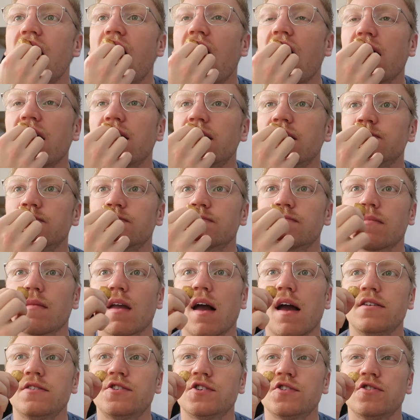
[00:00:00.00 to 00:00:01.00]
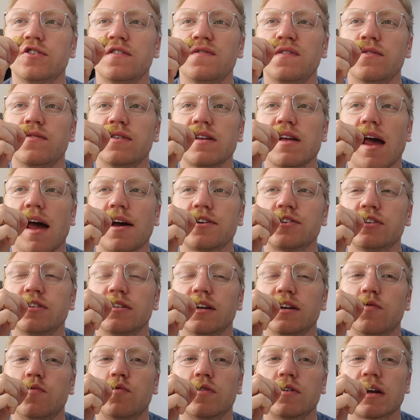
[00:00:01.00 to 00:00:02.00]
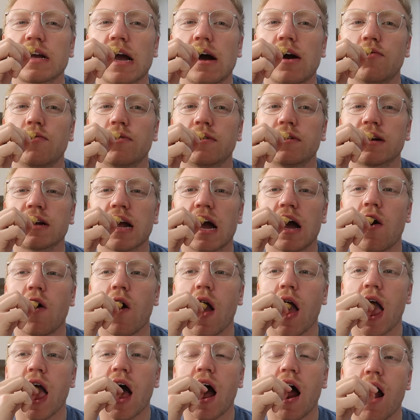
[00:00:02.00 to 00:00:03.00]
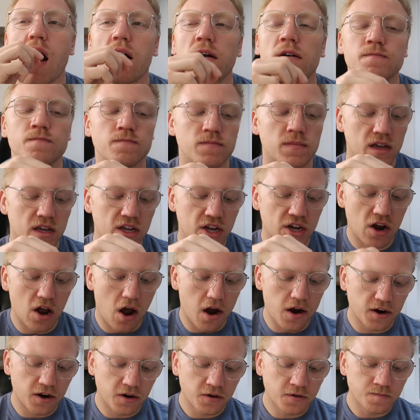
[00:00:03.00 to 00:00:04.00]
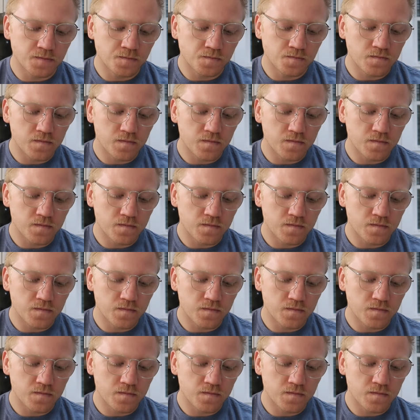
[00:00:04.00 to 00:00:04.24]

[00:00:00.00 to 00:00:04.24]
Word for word: Um, I just don't know if I wanna actually, like, work out, work out. You know?